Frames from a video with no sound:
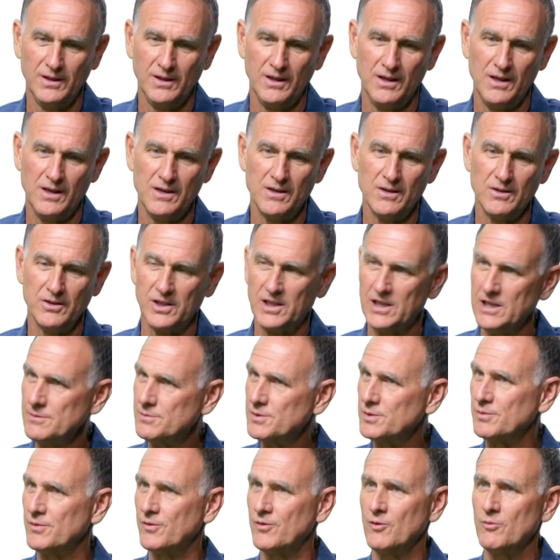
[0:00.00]
and keeps
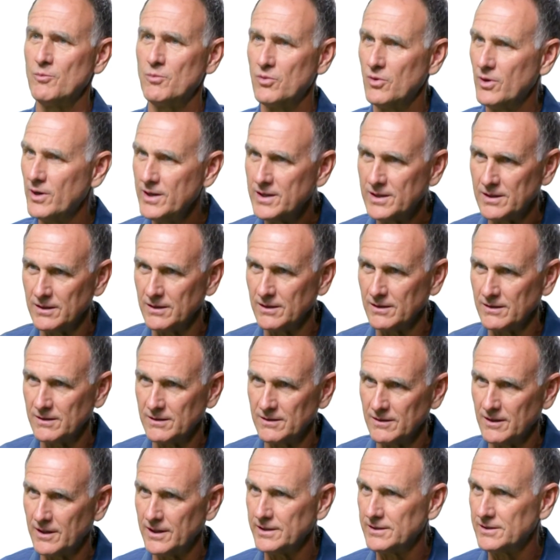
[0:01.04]
it from breaking
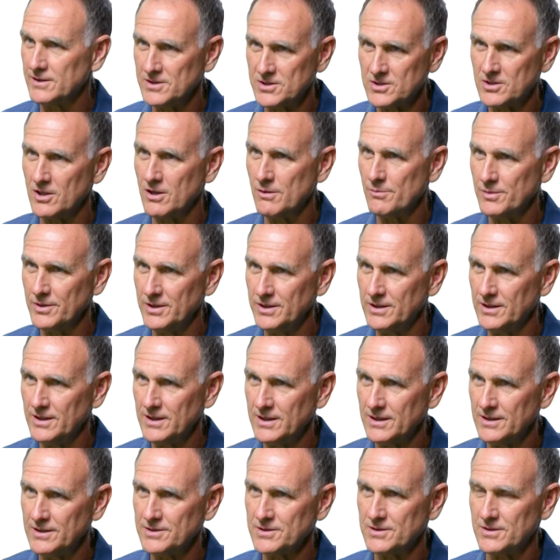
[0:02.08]
like this company
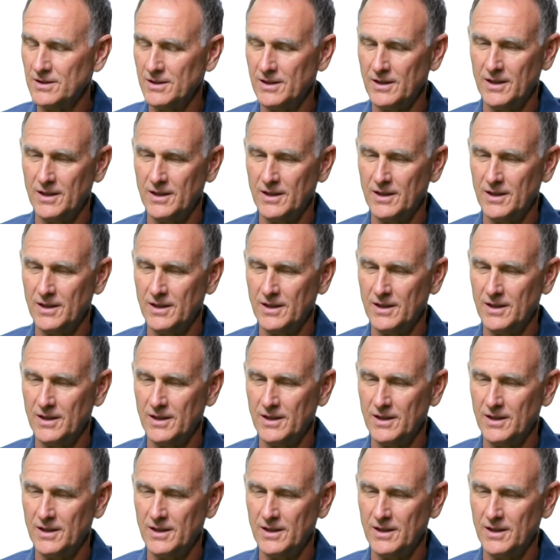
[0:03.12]
does.